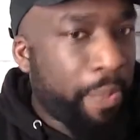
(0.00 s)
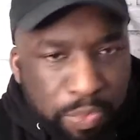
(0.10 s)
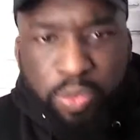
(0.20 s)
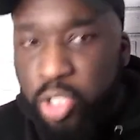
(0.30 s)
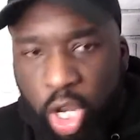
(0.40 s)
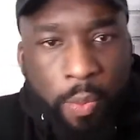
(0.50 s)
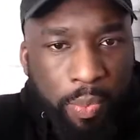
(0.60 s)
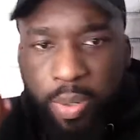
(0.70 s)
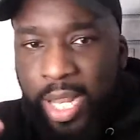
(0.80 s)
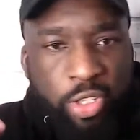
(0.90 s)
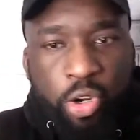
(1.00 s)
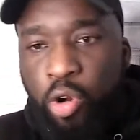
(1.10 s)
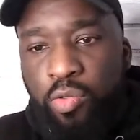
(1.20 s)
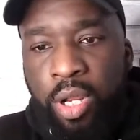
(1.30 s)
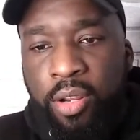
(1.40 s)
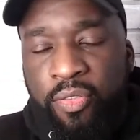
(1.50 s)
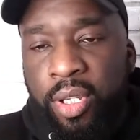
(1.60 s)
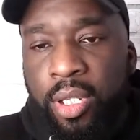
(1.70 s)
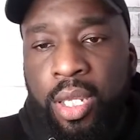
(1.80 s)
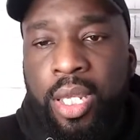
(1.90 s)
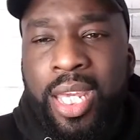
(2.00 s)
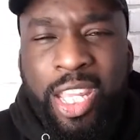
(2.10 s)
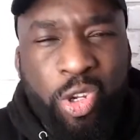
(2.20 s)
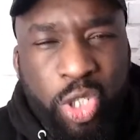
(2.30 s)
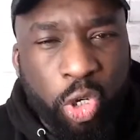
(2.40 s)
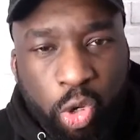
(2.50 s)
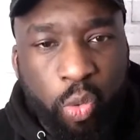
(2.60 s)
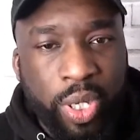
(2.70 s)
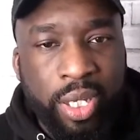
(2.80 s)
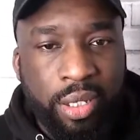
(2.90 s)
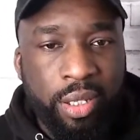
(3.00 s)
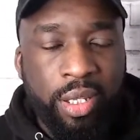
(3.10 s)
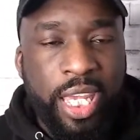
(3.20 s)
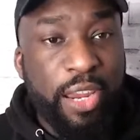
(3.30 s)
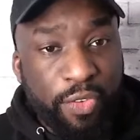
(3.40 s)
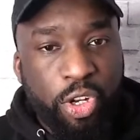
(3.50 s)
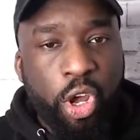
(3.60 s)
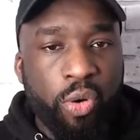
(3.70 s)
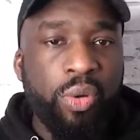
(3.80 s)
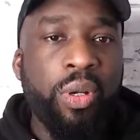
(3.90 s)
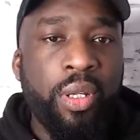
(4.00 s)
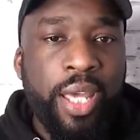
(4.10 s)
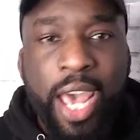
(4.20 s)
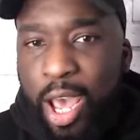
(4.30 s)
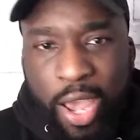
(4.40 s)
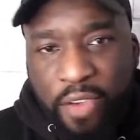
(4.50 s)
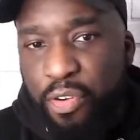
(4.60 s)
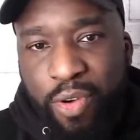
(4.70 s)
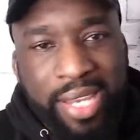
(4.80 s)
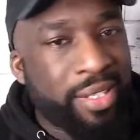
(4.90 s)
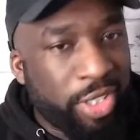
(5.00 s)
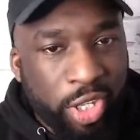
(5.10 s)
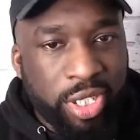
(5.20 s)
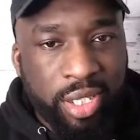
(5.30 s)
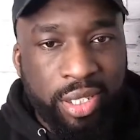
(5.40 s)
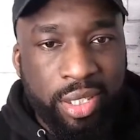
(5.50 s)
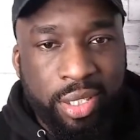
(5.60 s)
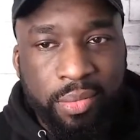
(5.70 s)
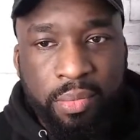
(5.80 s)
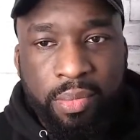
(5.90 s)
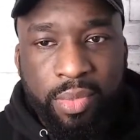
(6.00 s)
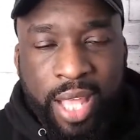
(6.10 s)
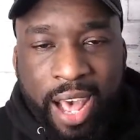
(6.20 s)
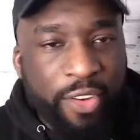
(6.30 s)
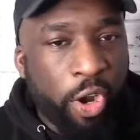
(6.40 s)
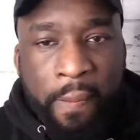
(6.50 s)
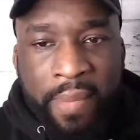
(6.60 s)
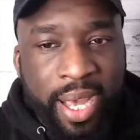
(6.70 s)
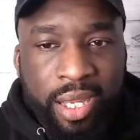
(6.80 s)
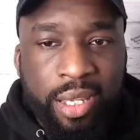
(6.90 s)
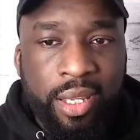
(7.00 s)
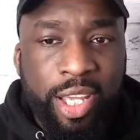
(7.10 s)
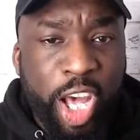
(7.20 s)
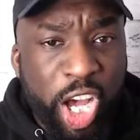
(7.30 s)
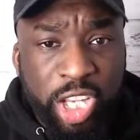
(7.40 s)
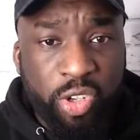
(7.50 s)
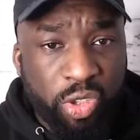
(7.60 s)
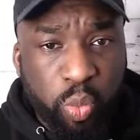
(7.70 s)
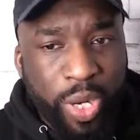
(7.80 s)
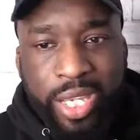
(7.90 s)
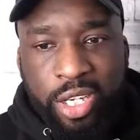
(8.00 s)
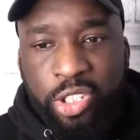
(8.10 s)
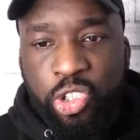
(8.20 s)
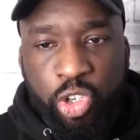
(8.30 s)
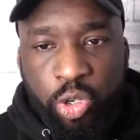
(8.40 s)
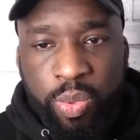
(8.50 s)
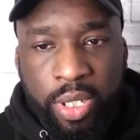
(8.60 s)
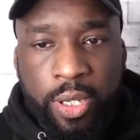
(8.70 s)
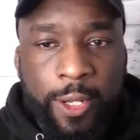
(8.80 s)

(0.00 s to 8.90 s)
stomp, let's go Ronda thing, it used to look weird. Even though every wrestler does it, they have a comeback. Hers looked weird and stupid.